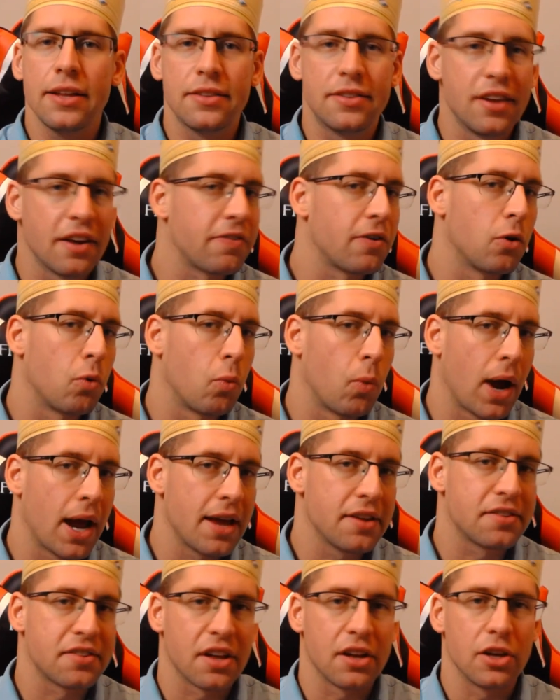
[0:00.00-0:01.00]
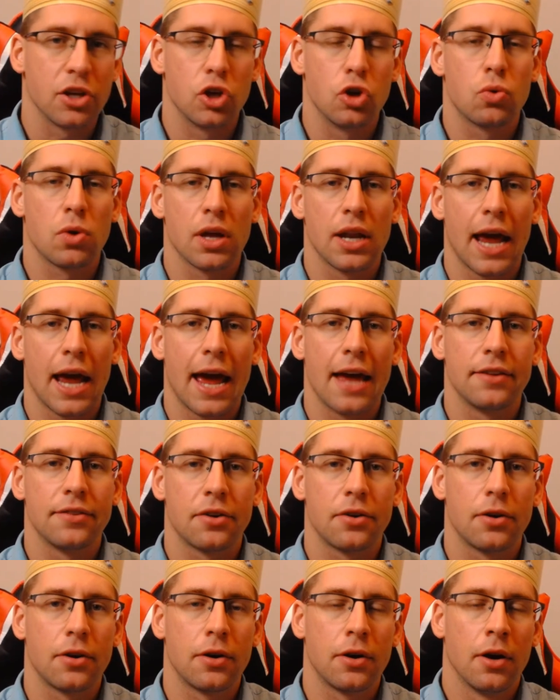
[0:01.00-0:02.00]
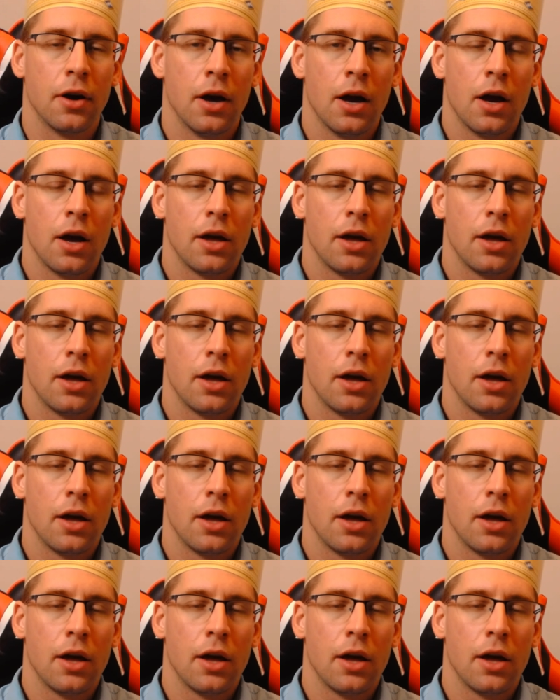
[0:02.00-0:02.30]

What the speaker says: different ways that you could enter